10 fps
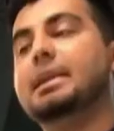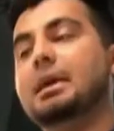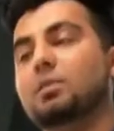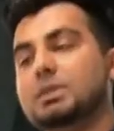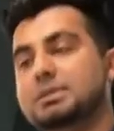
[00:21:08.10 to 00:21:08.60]

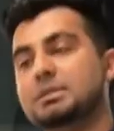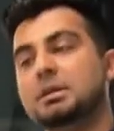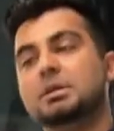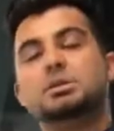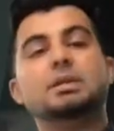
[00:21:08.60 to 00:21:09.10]
levels,
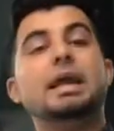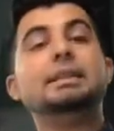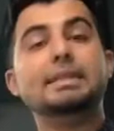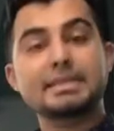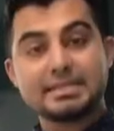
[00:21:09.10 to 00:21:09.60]

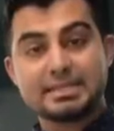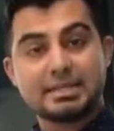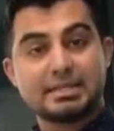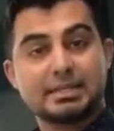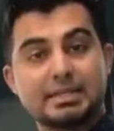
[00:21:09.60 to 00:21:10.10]
and this
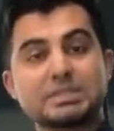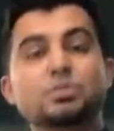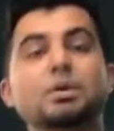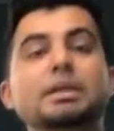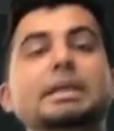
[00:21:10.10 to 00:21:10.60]

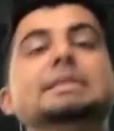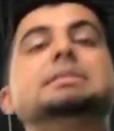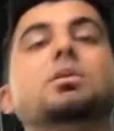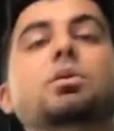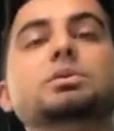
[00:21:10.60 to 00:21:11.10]
one
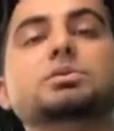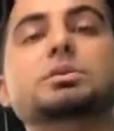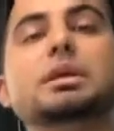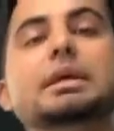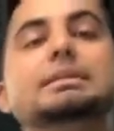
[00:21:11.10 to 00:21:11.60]
is also
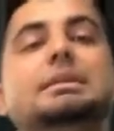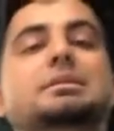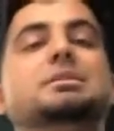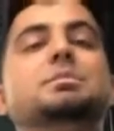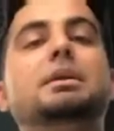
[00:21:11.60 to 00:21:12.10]

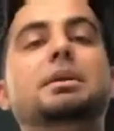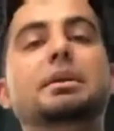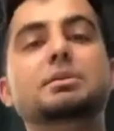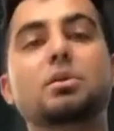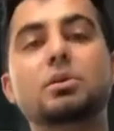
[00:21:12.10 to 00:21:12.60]
this
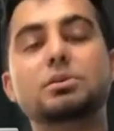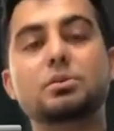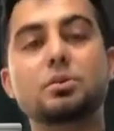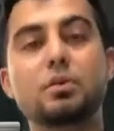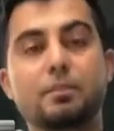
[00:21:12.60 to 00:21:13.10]
method is
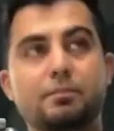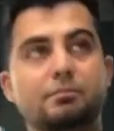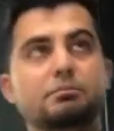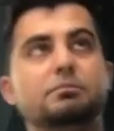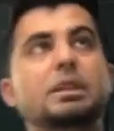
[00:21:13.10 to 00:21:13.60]
also
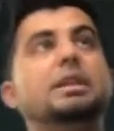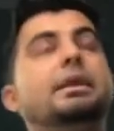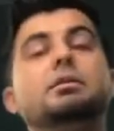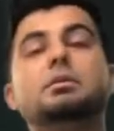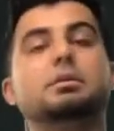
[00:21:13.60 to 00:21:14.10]

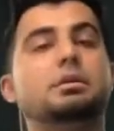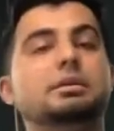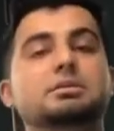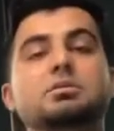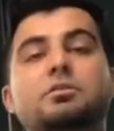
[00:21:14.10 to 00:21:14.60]
like
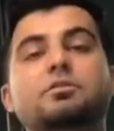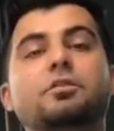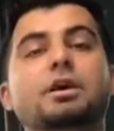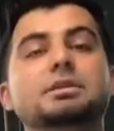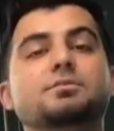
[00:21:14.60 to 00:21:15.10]
is good
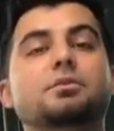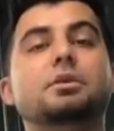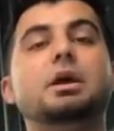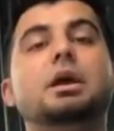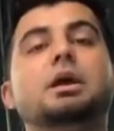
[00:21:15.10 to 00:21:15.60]
for us
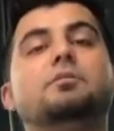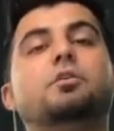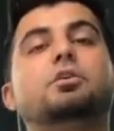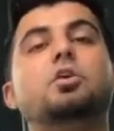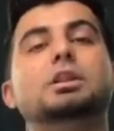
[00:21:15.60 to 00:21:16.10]
for
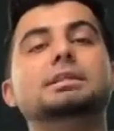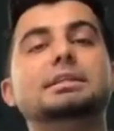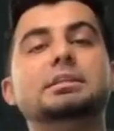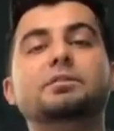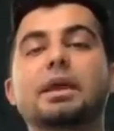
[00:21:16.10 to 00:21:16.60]

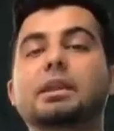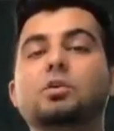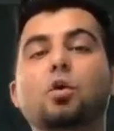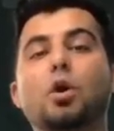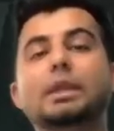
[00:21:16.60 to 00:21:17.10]
qualitative and
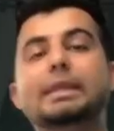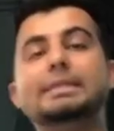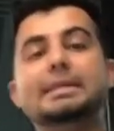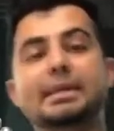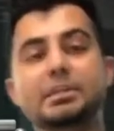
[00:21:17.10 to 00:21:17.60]

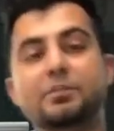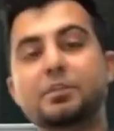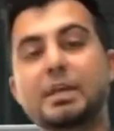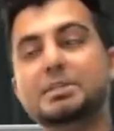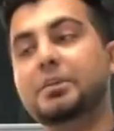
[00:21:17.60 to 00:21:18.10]
quantitative
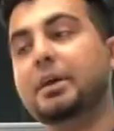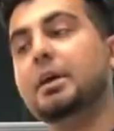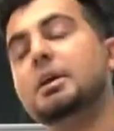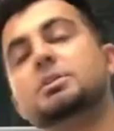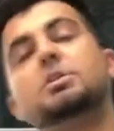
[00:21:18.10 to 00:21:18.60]
criteria.
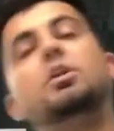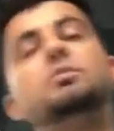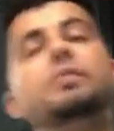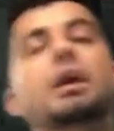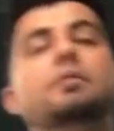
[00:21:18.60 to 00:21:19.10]
So now
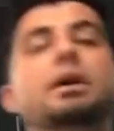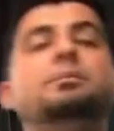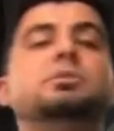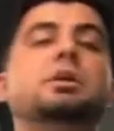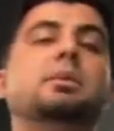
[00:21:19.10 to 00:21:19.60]

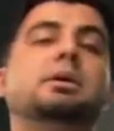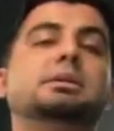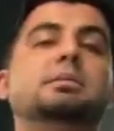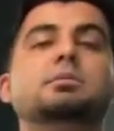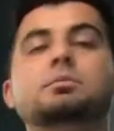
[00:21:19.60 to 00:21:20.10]
I'm
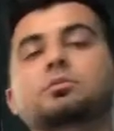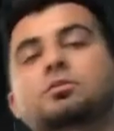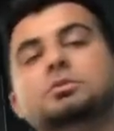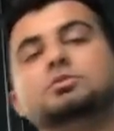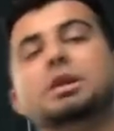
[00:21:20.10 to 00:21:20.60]
gonna move
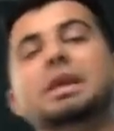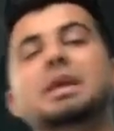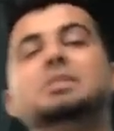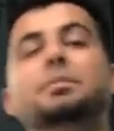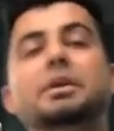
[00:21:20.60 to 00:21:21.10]
on to
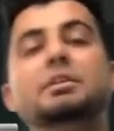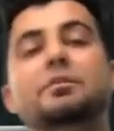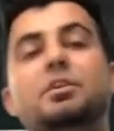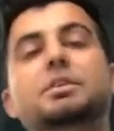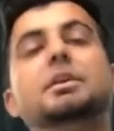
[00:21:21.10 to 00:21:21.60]
ANP, the
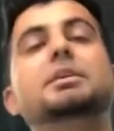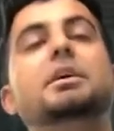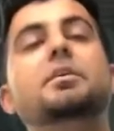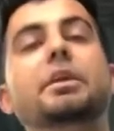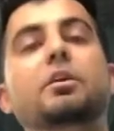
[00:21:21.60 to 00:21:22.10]
further
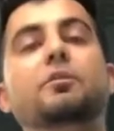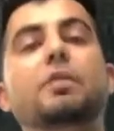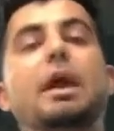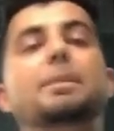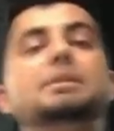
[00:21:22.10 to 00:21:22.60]
category of
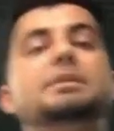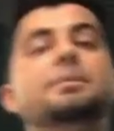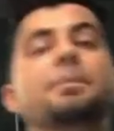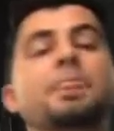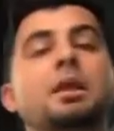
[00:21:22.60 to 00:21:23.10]

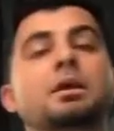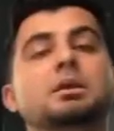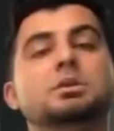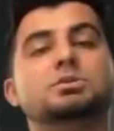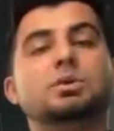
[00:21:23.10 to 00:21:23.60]
MADM.
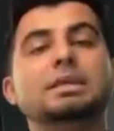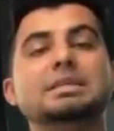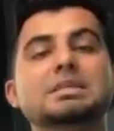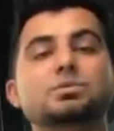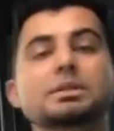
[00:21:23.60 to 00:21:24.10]
So
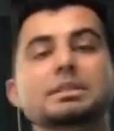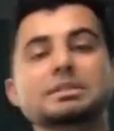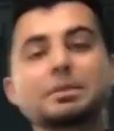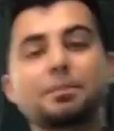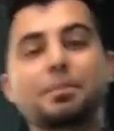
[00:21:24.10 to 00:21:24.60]
this
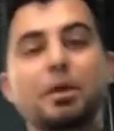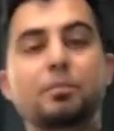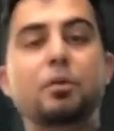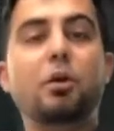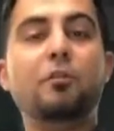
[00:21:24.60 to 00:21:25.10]
is the
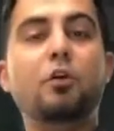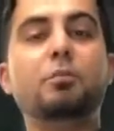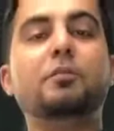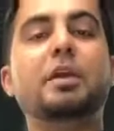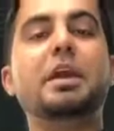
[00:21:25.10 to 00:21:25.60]
broad
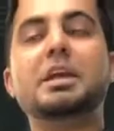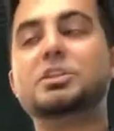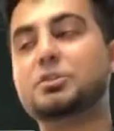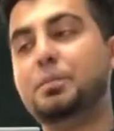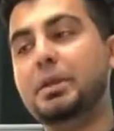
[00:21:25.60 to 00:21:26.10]
form of
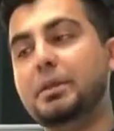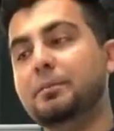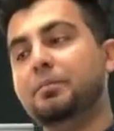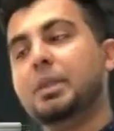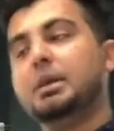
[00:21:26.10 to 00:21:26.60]
AHP.
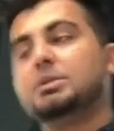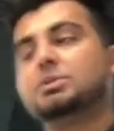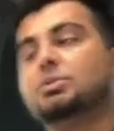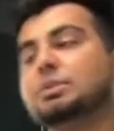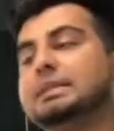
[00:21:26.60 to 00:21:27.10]

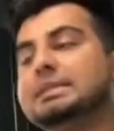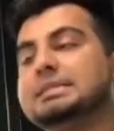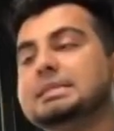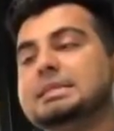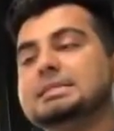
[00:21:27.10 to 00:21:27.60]
So
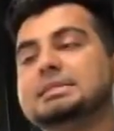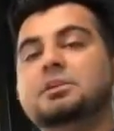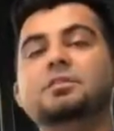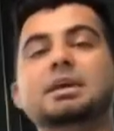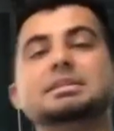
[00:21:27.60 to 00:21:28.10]
this
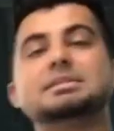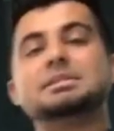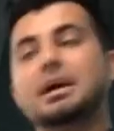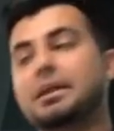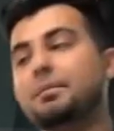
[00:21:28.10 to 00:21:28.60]
serves as a
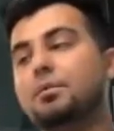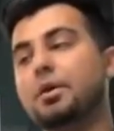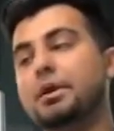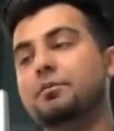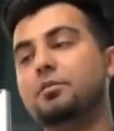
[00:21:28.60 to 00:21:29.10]
starting
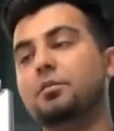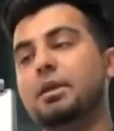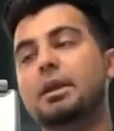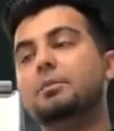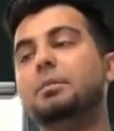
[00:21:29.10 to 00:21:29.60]
point from
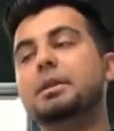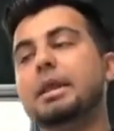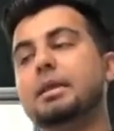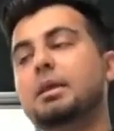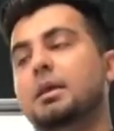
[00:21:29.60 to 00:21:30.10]
ANP,
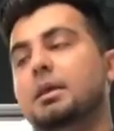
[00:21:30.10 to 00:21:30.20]
like